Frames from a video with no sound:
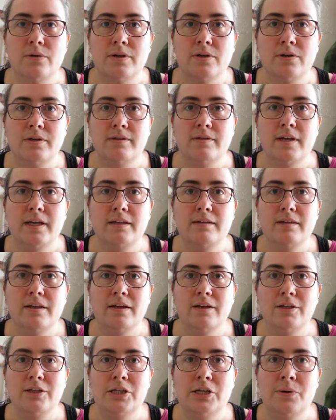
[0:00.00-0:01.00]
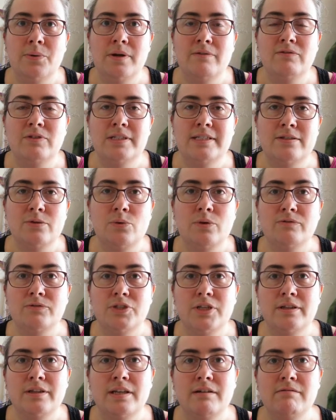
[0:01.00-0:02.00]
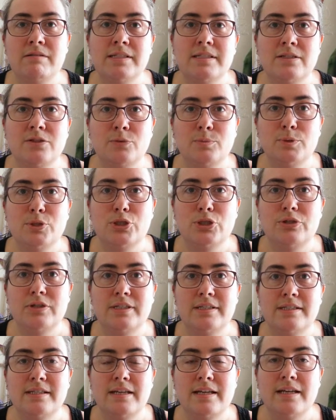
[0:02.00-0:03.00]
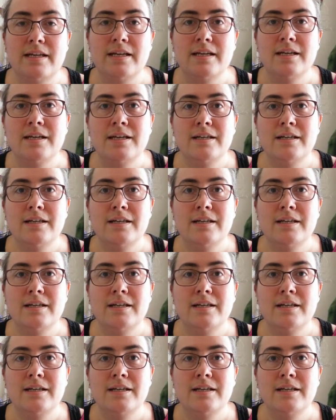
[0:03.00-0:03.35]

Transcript: and I think that, you know, every so often there is an opportunity